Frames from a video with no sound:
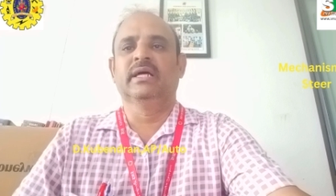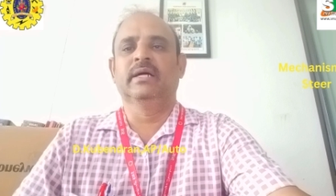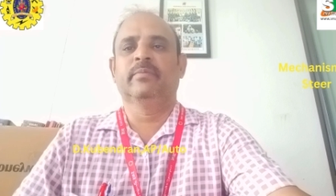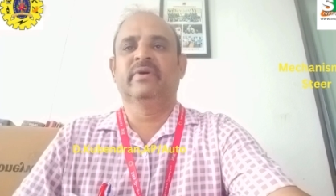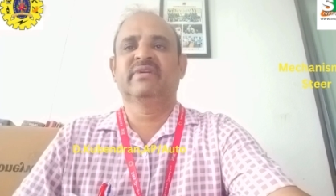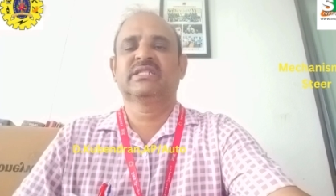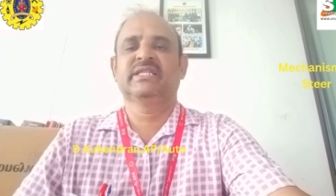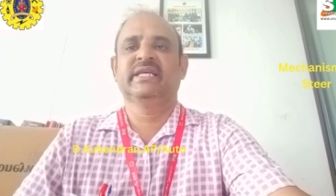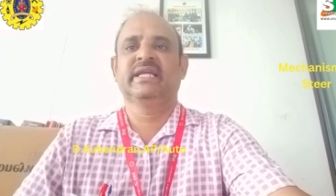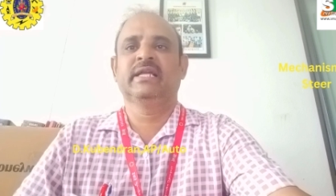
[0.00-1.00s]
Power
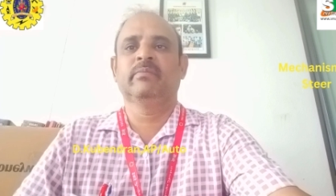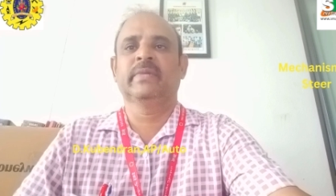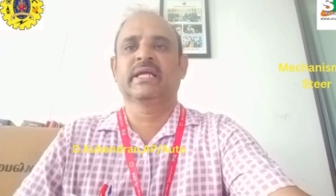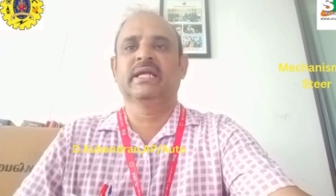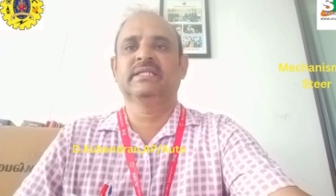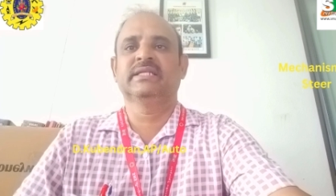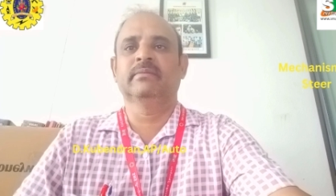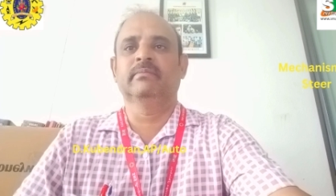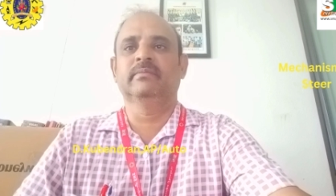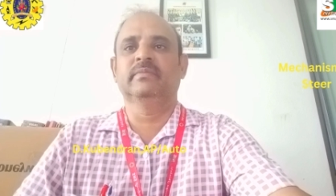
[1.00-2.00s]
steering
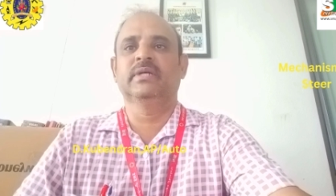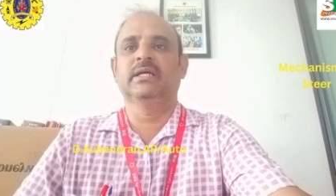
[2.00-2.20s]
mechanism